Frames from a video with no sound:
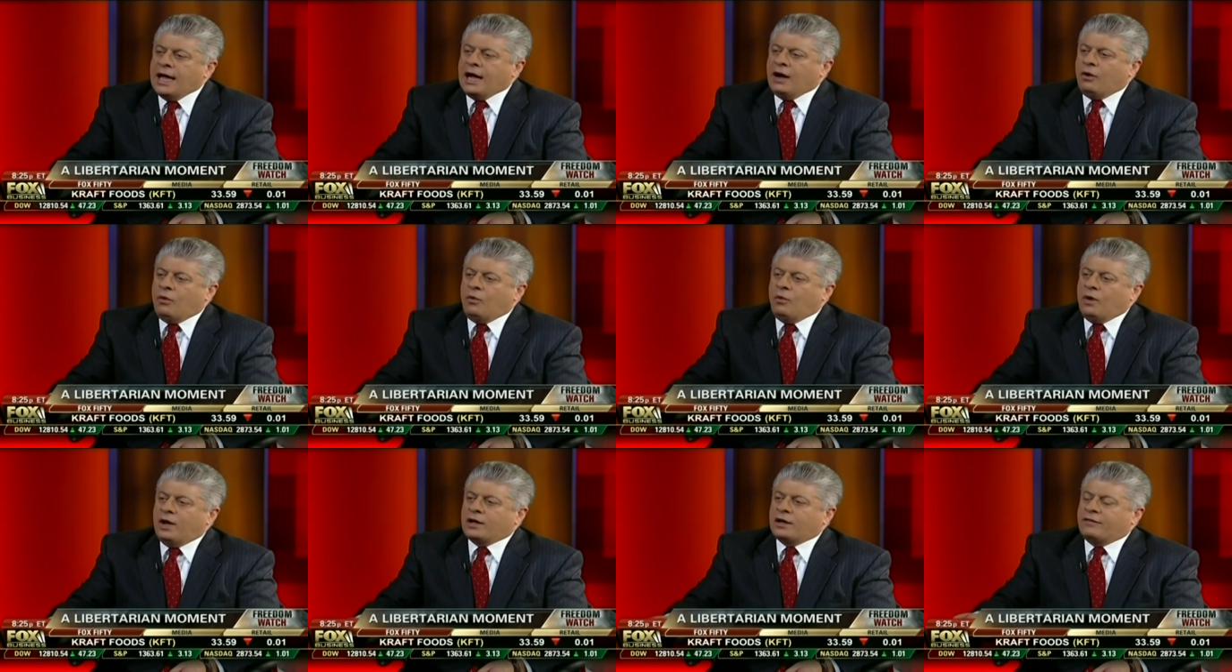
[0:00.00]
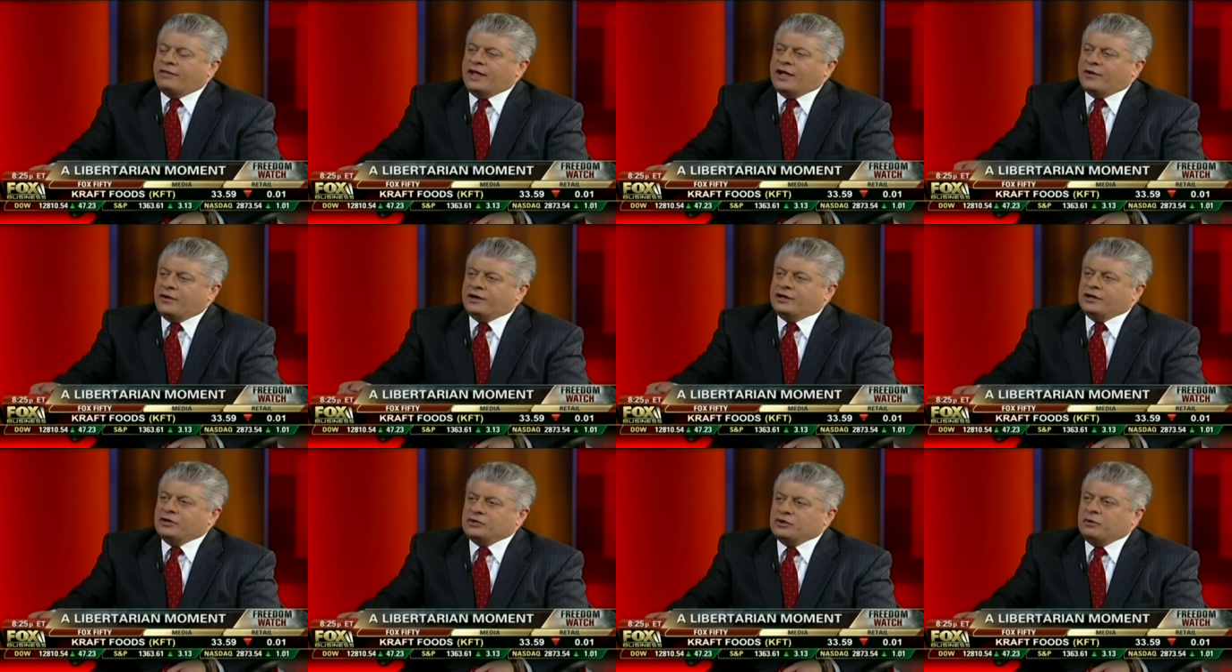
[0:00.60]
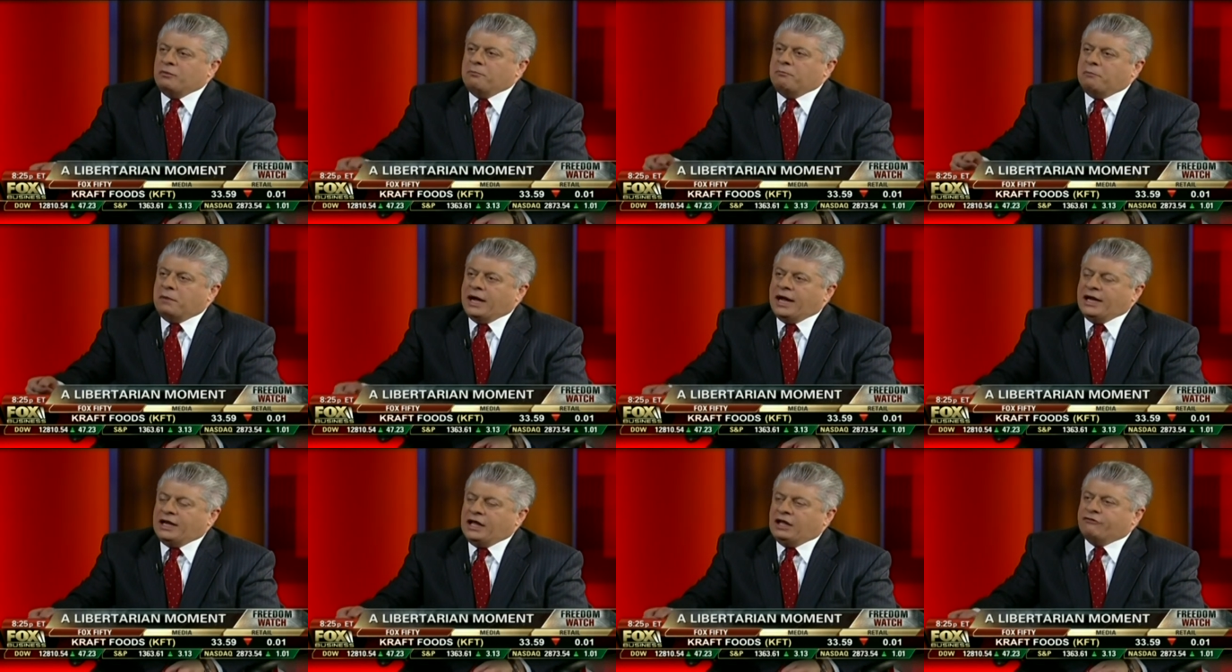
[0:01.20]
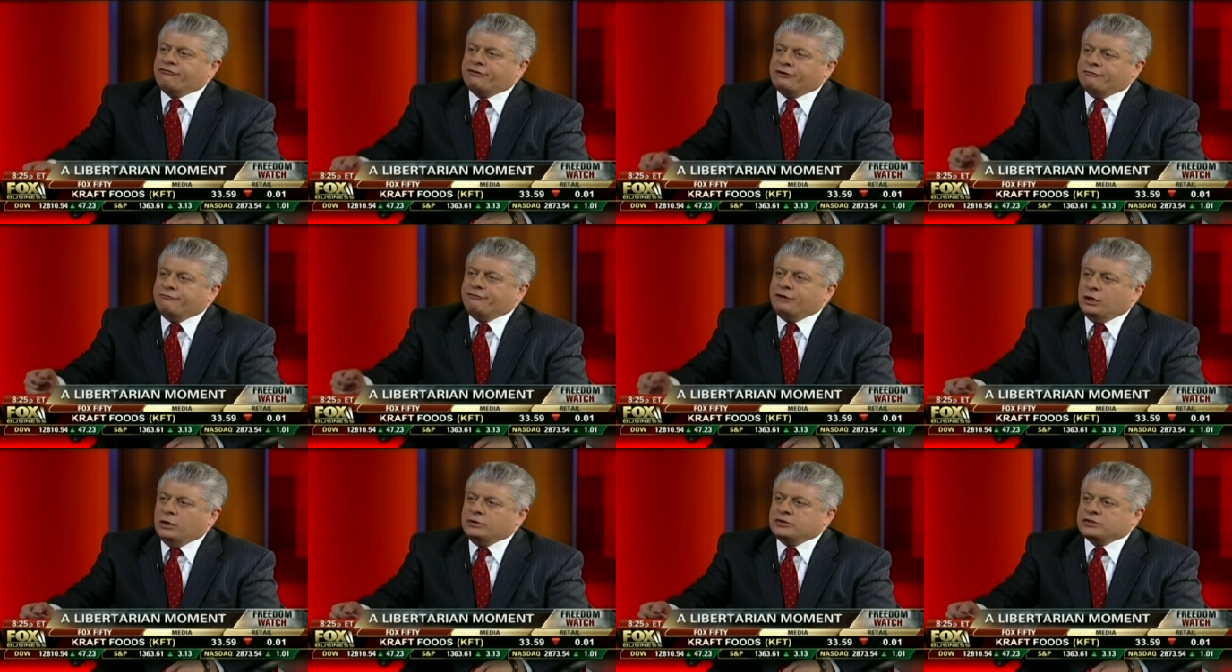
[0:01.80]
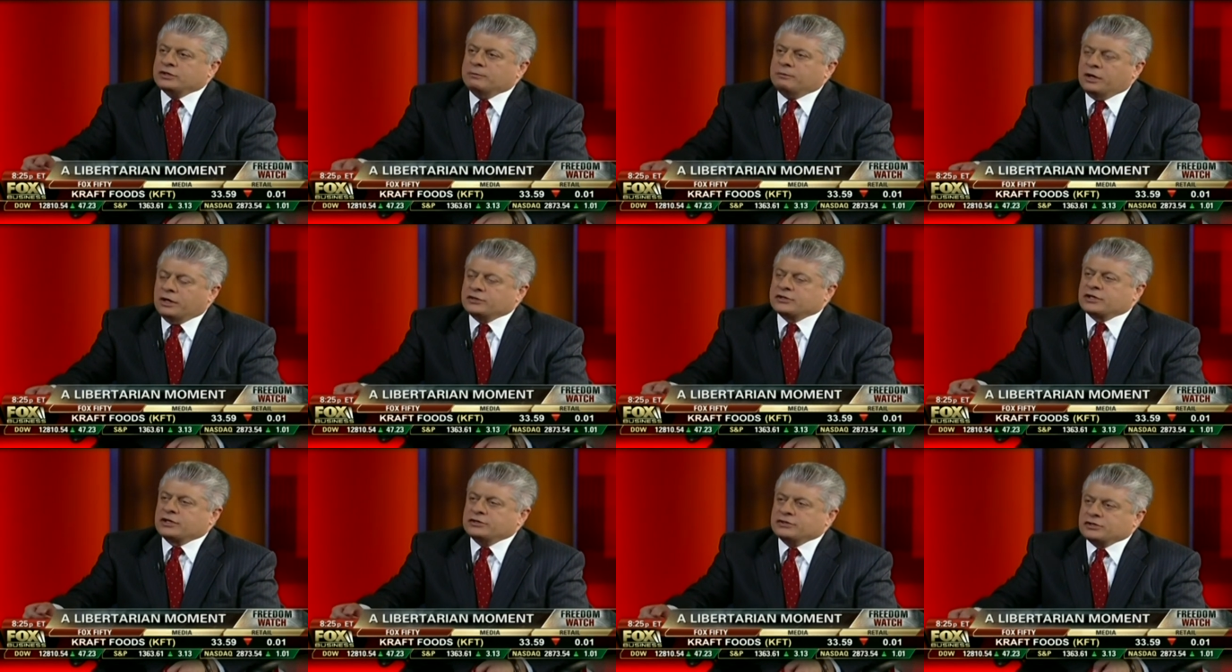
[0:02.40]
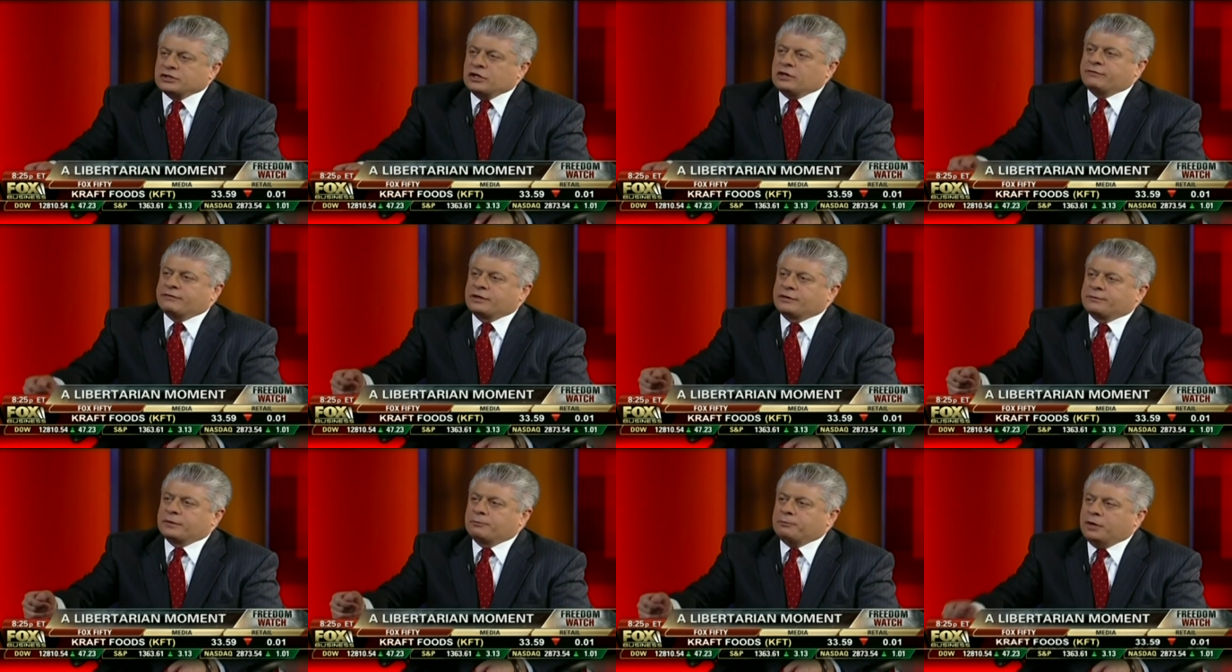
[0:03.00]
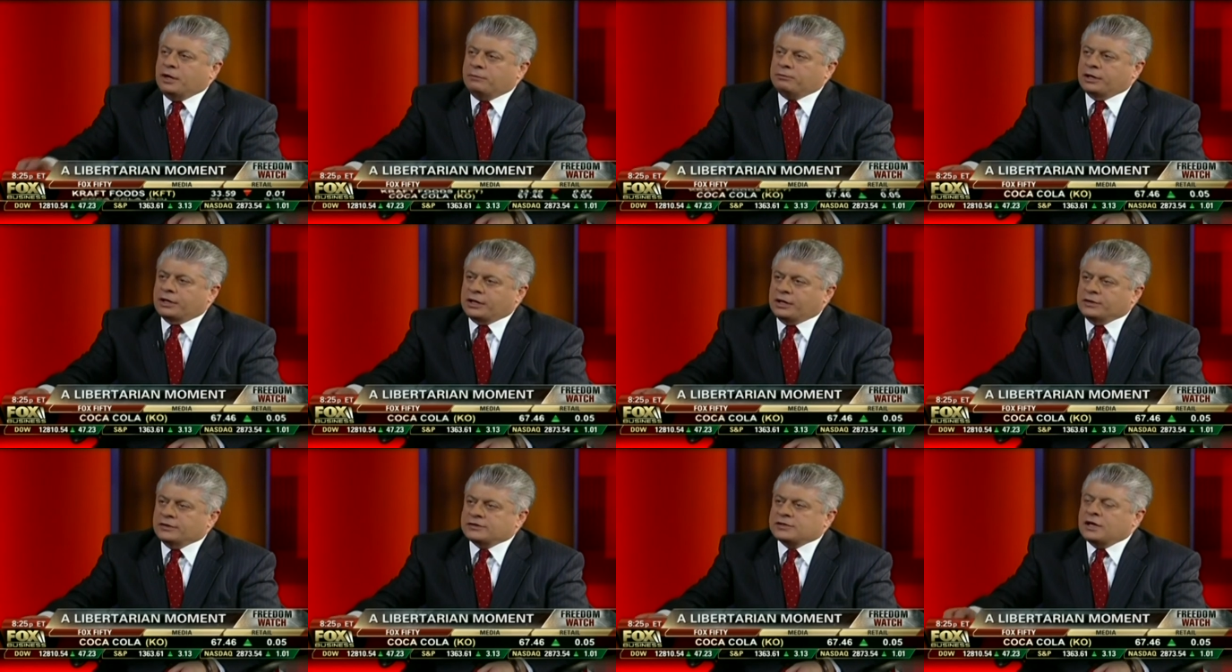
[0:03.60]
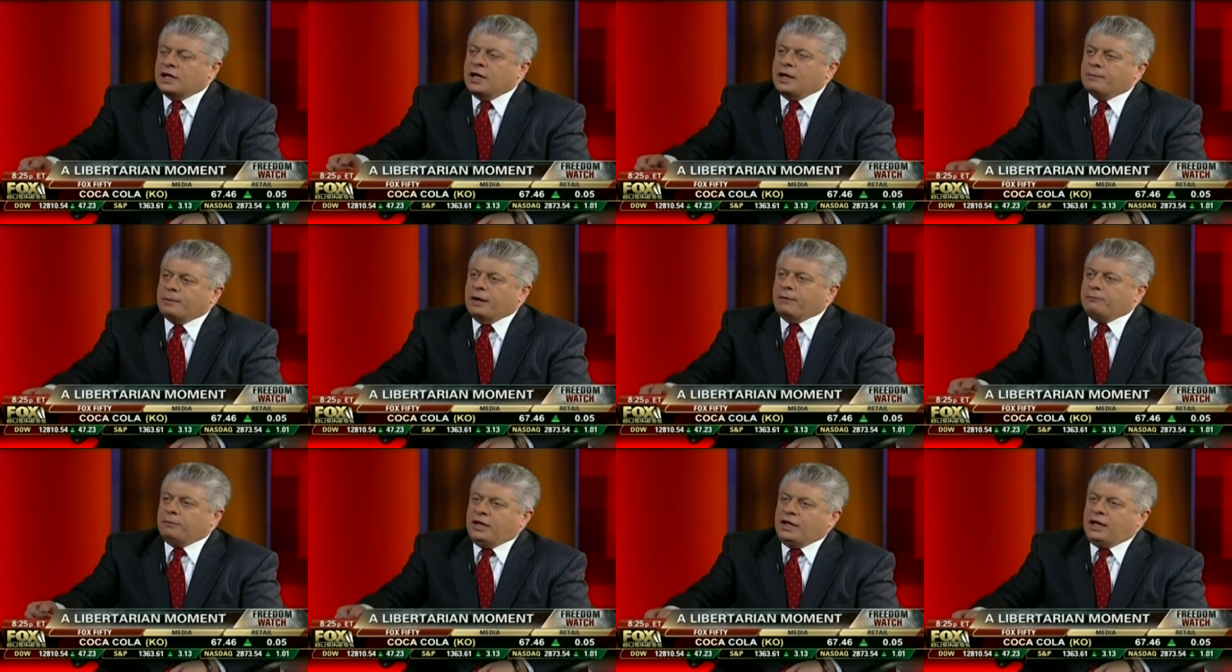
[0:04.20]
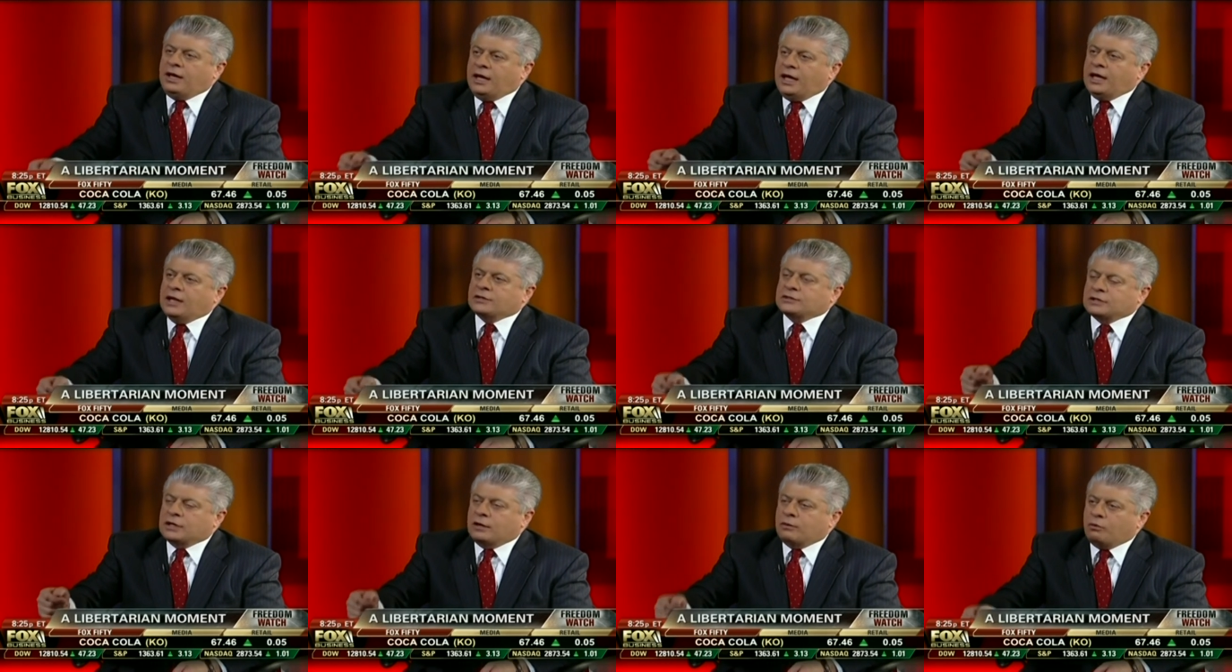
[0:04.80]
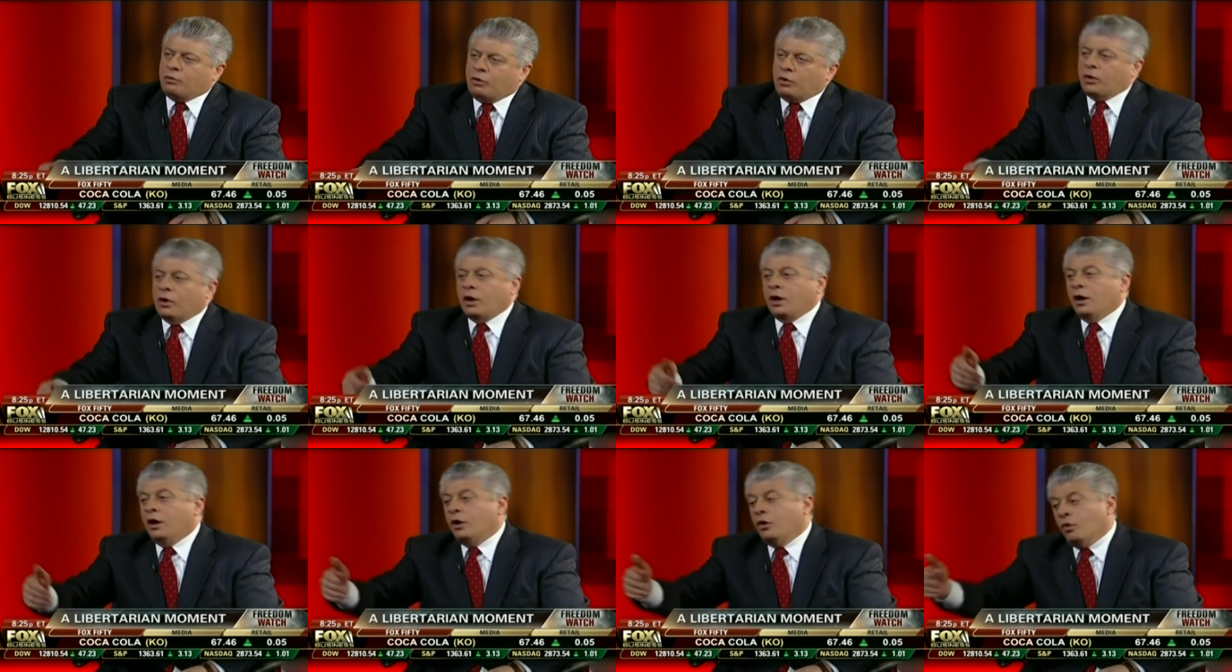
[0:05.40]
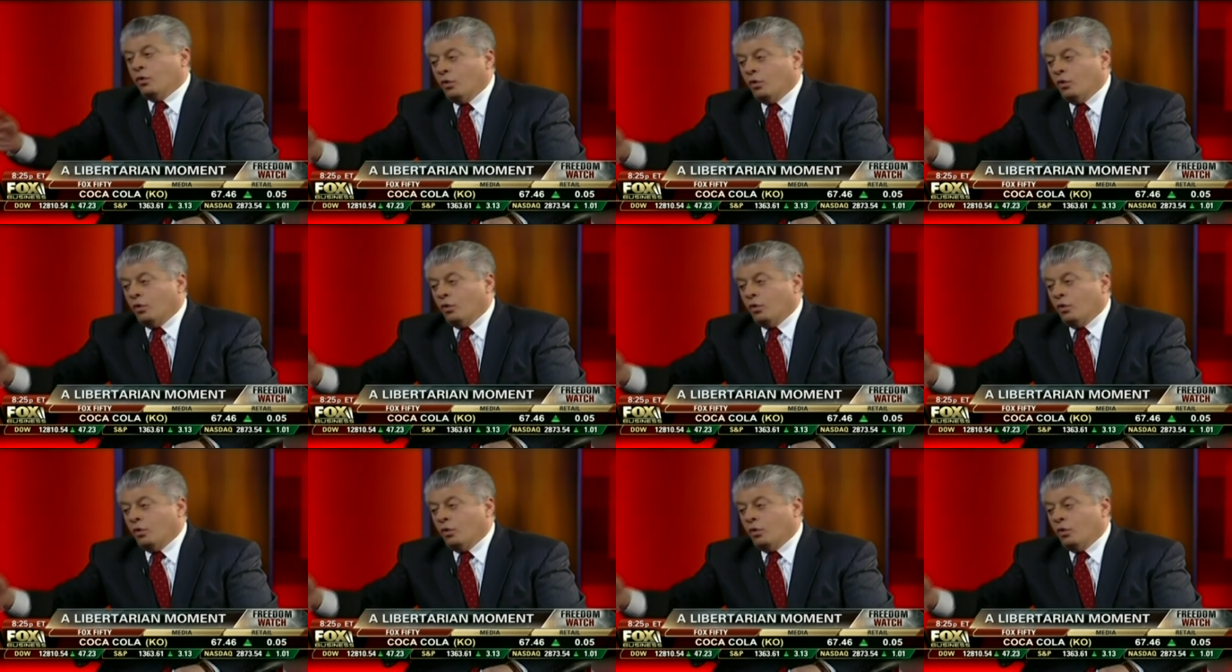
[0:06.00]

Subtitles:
How well are they going to do mining for votes amongst conservative Republicans by being anti-war?